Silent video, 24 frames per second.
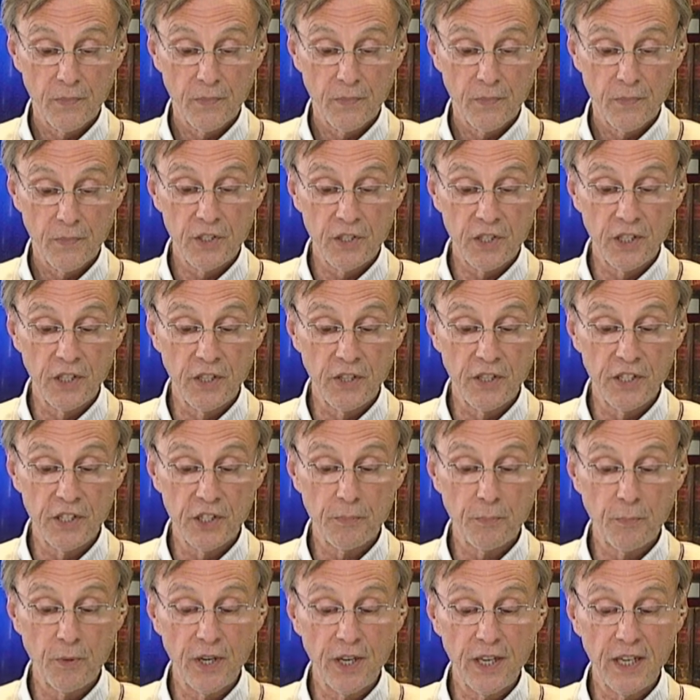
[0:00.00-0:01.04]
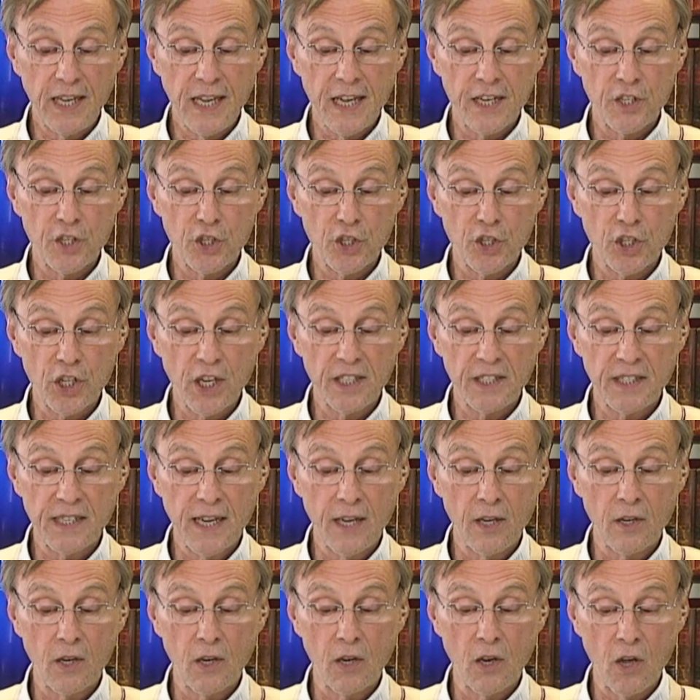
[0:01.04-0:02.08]
Still, this spring he had to shut
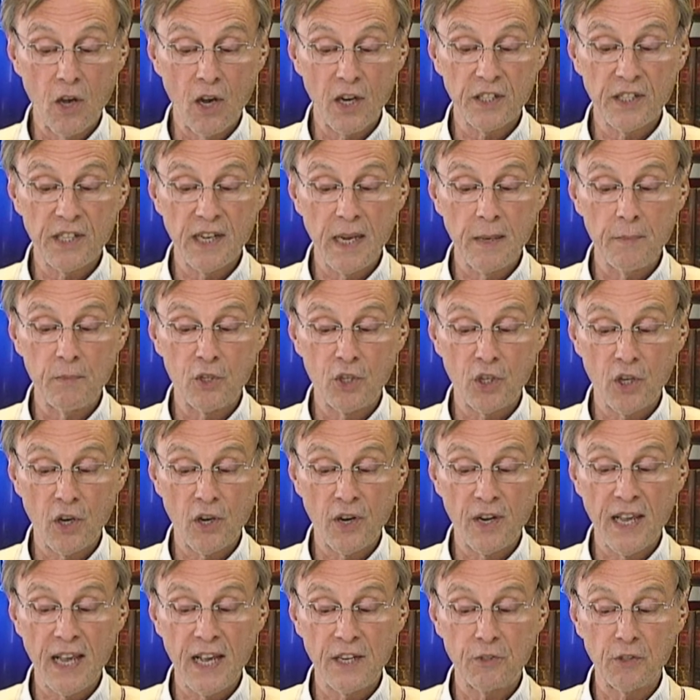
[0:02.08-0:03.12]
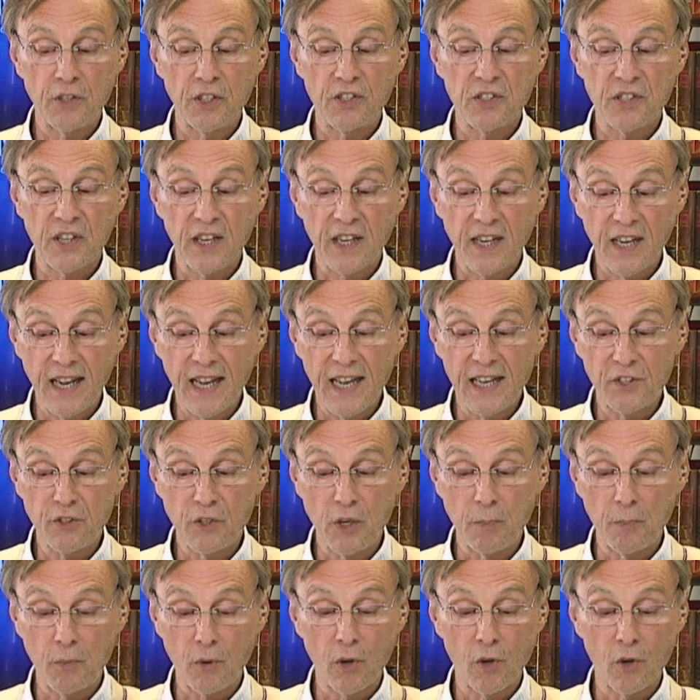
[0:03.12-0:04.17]
down a longtime geriatric
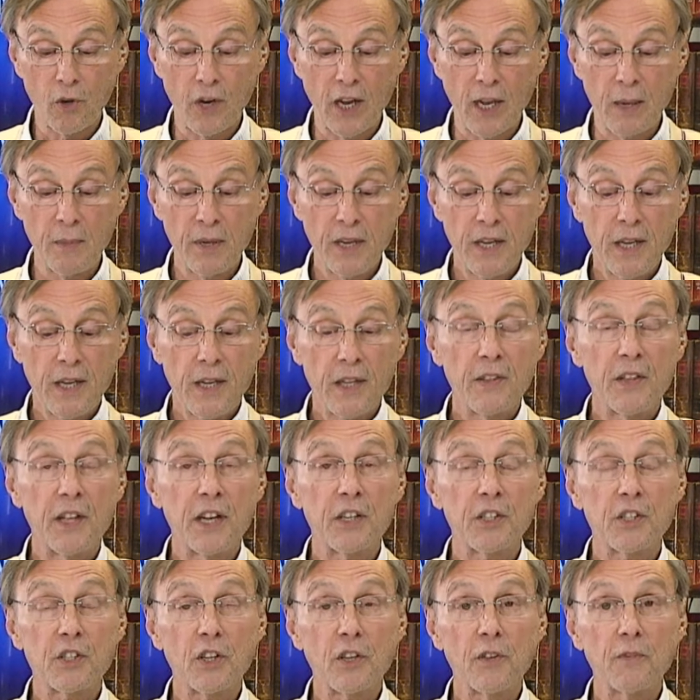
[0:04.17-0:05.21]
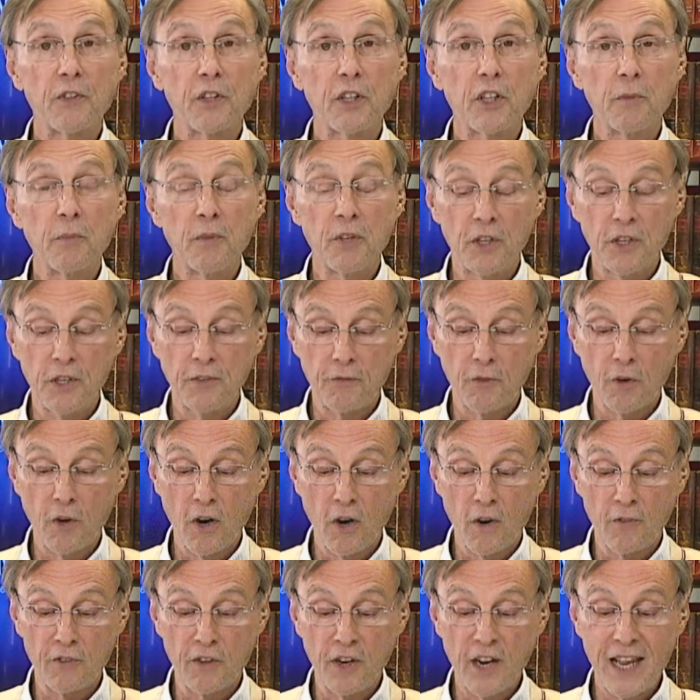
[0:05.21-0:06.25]
psychiatry program that had served the community for
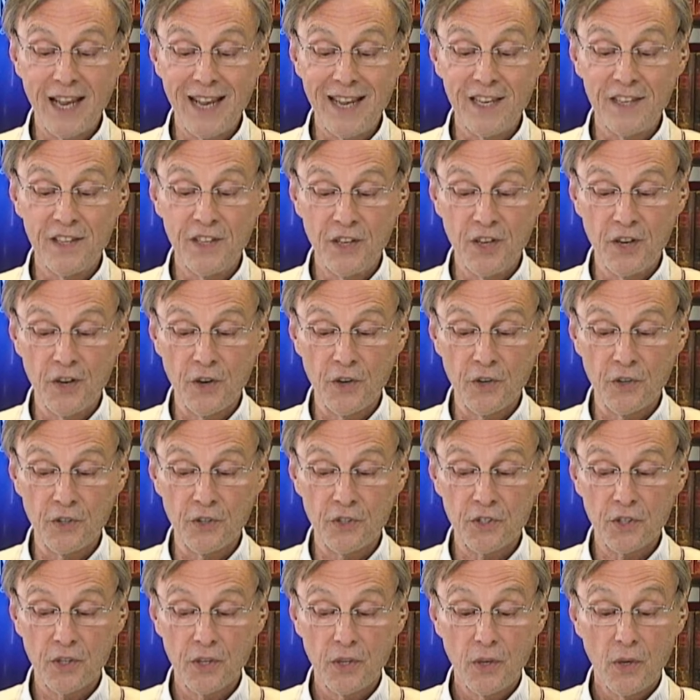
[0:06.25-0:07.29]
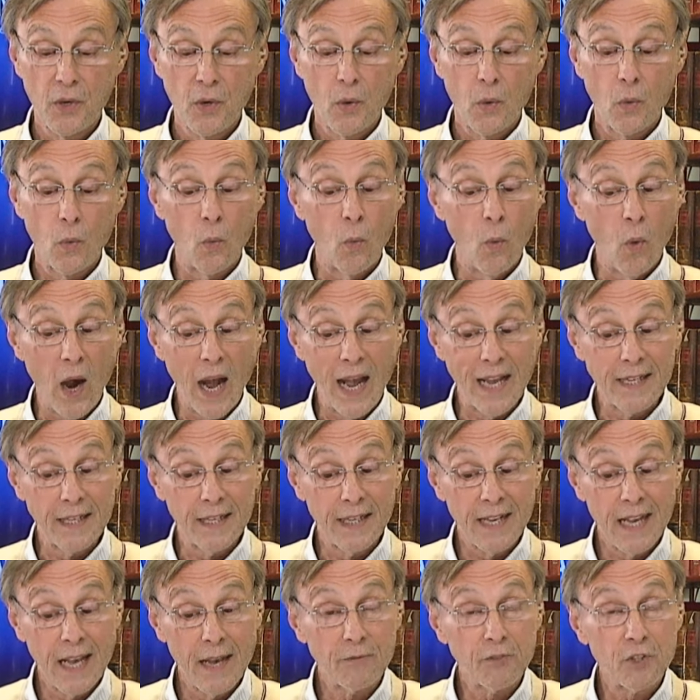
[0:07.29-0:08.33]
over eight years. Why
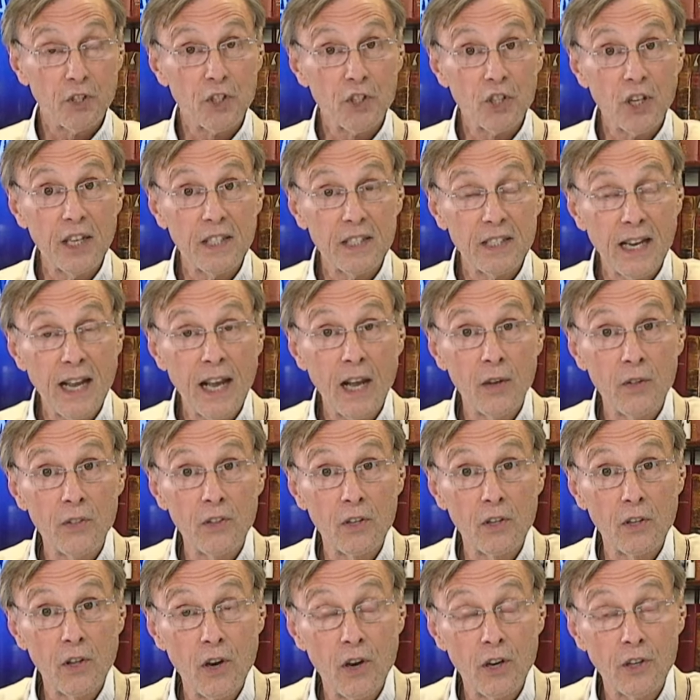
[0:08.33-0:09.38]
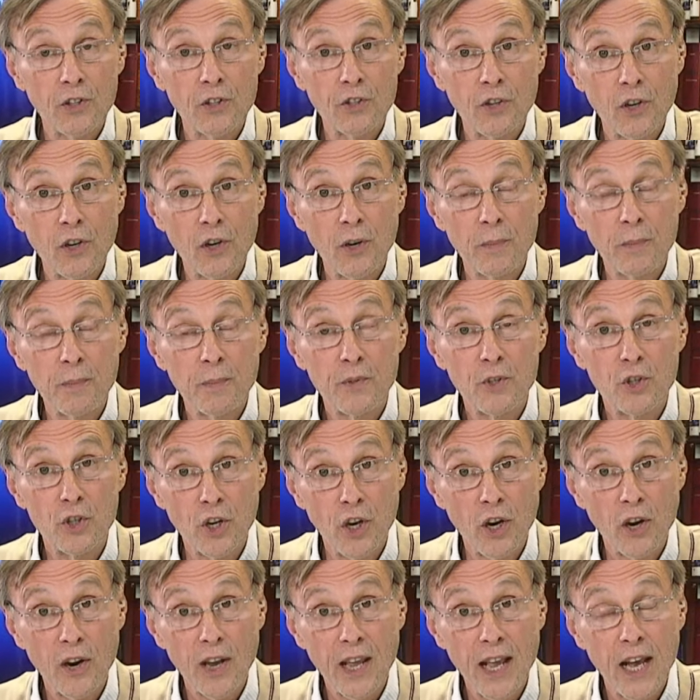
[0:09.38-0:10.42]
did he have to shut down the long term
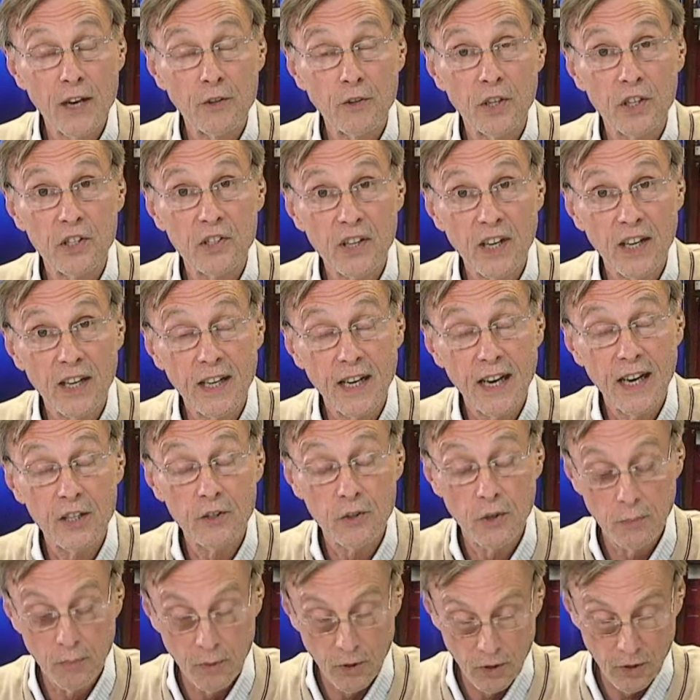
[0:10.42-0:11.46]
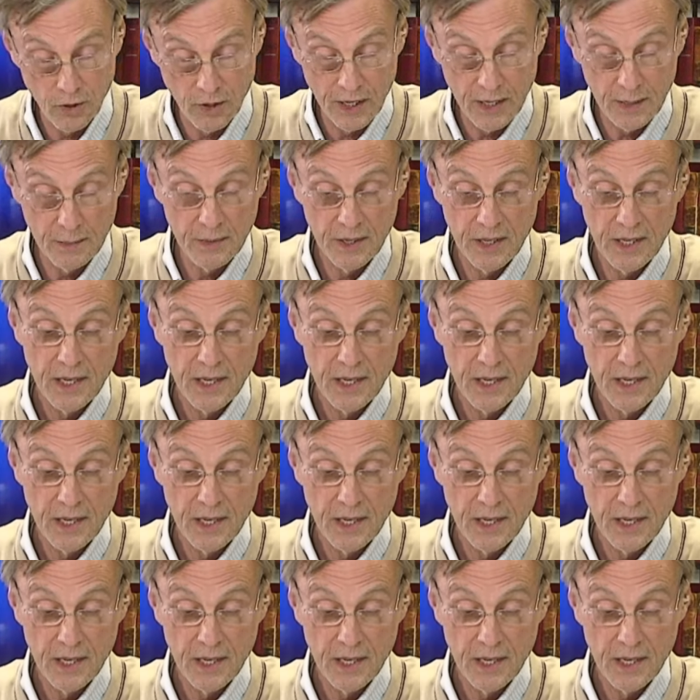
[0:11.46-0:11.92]
geriatric psychiatry program?